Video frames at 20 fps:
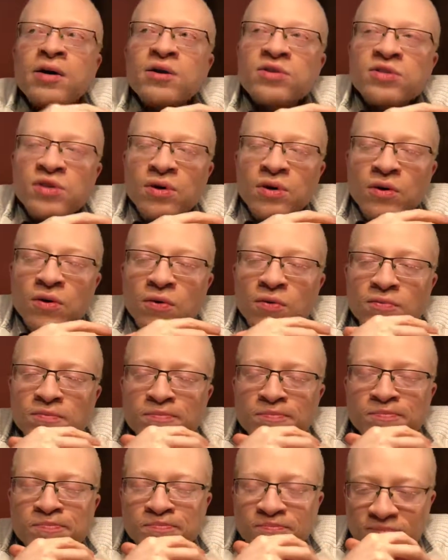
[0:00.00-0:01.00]
So
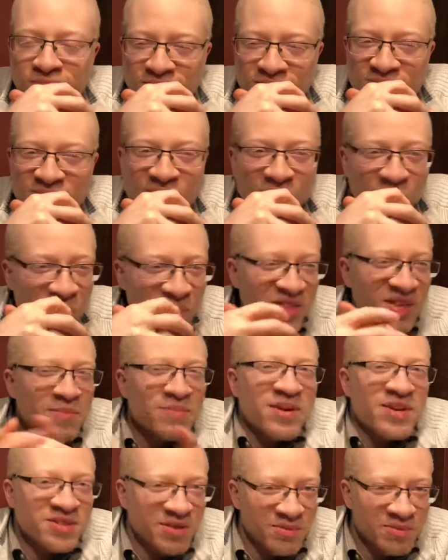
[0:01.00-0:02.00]
what
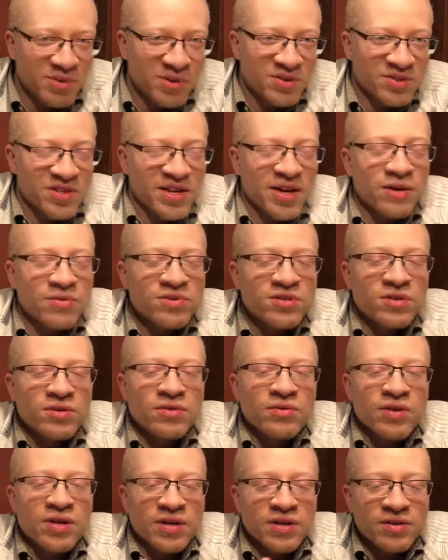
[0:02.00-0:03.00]
that basically boils down
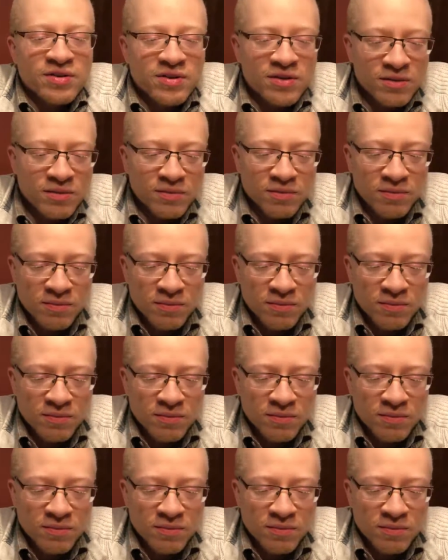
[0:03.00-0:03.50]
to is